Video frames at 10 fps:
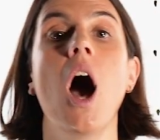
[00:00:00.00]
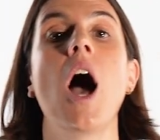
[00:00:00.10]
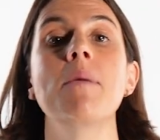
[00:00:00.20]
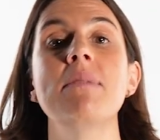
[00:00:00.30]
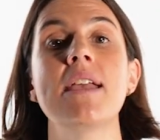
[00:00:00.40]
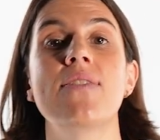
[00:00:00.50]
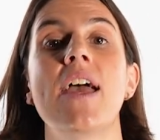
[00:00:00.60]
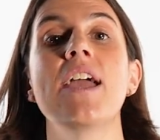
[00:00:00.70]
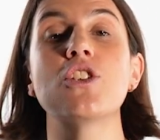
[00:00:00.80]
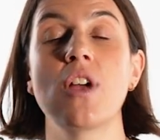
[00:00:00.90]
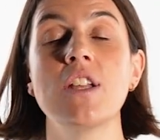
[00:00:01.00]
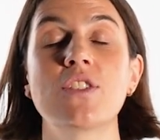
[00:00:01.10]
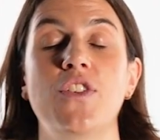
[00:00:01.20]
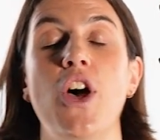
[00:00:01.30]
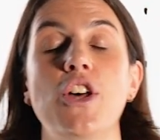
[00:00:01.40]
I mean that it
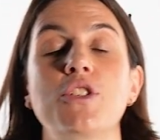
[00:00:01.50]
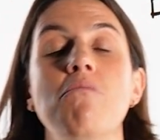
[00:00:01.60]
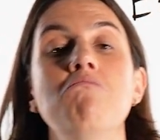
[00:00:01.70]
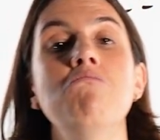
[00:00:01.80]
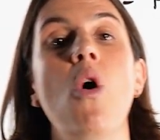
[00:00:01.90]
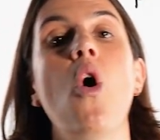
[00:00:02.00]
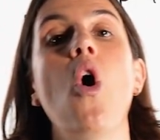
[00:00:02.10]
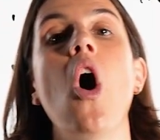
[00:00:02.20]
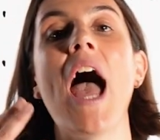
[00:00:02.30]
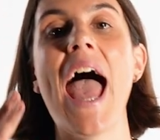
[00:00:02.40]
transfers more